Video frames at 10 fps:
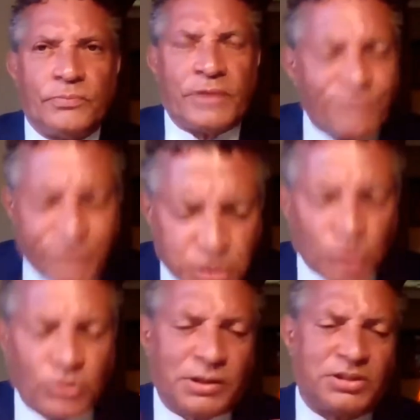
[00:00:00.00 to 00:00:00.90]
The
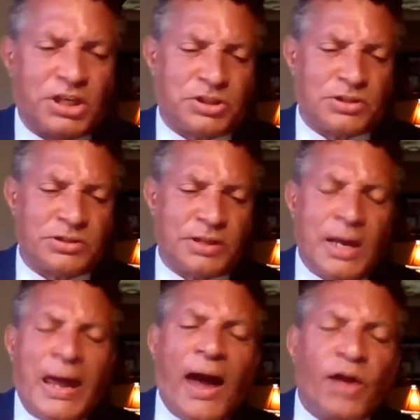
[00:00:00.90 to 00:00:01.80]
physical conditions, the
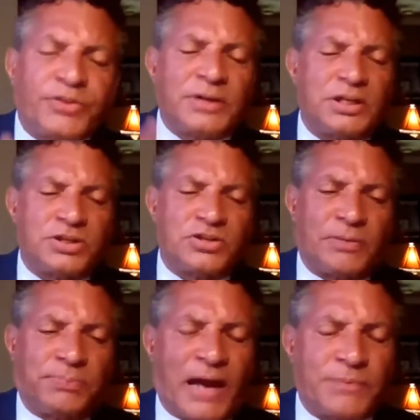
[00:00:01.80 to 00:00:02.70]
health conditions
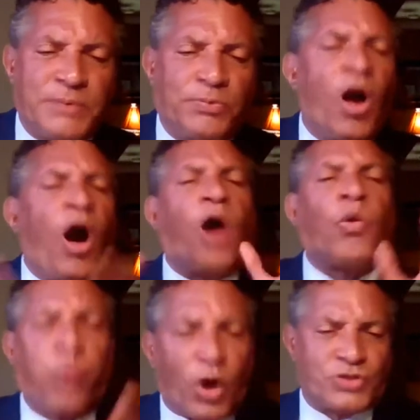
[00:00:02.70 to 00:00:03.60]
of Black people are
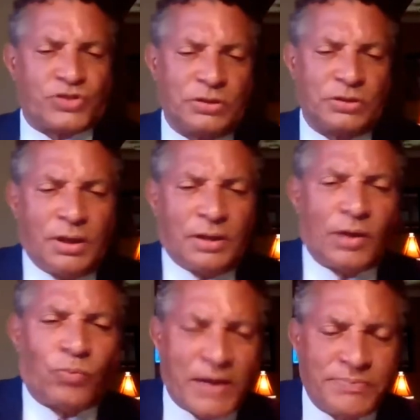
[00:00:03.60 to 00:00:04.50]
worse
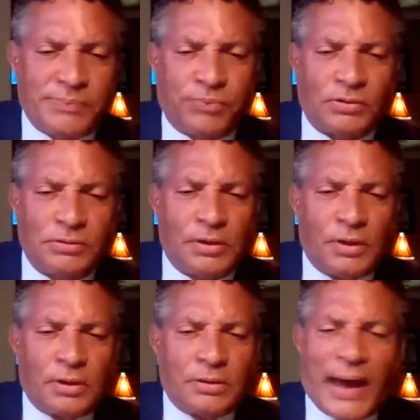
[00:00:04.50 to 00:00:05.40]
than white people.
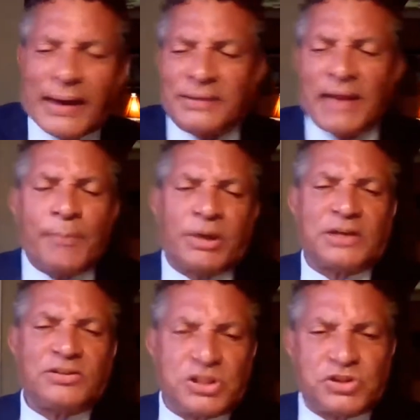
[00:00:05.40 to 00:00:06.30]
The economic
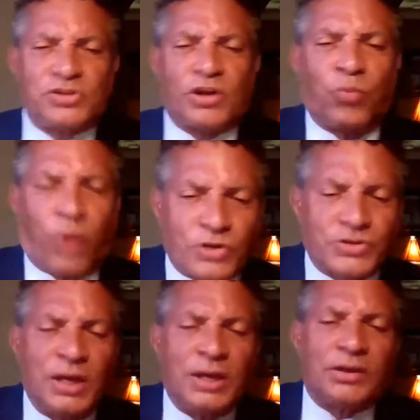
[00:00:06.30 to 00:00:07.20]
conditions are
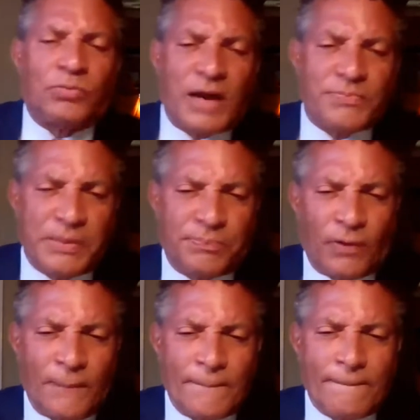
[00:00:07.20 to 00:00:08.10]
worse than white
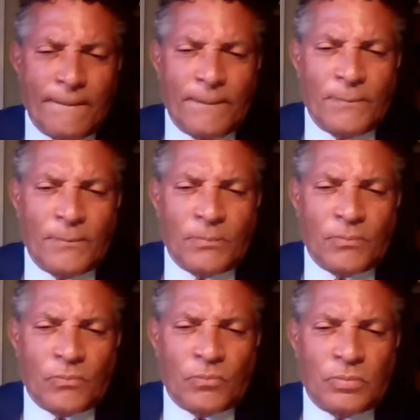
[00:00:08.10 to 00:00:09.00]
people.
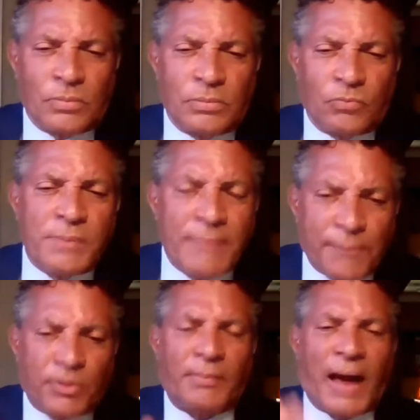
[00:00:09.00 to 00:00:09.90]

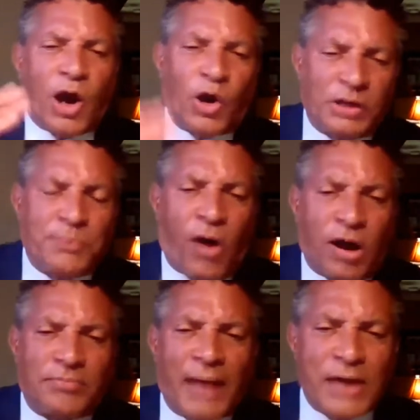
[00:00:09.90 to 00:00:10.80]
Remember, in my early
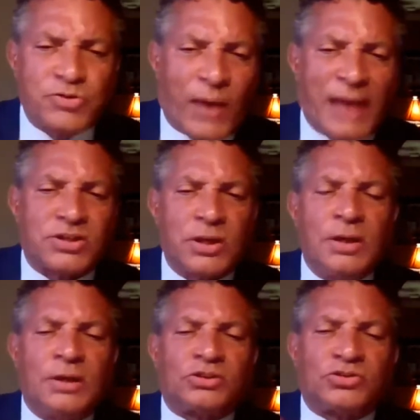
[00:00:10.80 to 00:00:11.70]
part of my address,
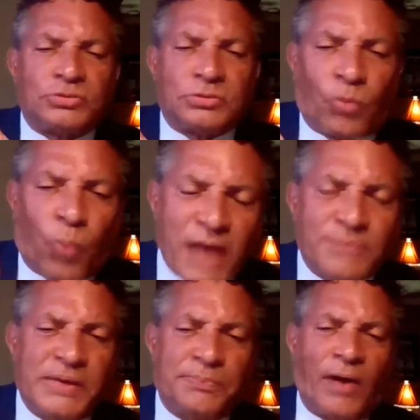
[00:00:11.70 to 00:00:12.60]

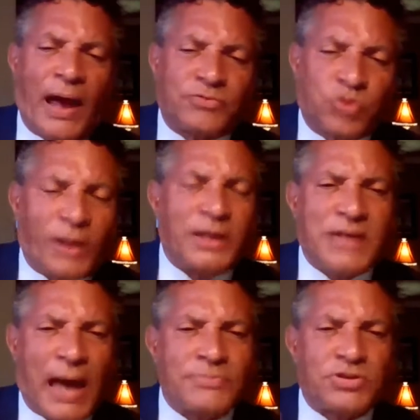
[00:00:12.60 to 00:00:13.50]
white people have 20
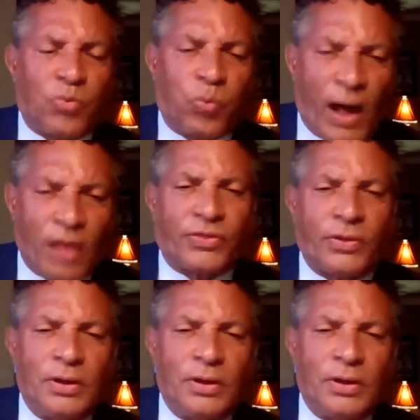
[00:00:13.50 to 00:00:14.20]
times the wealth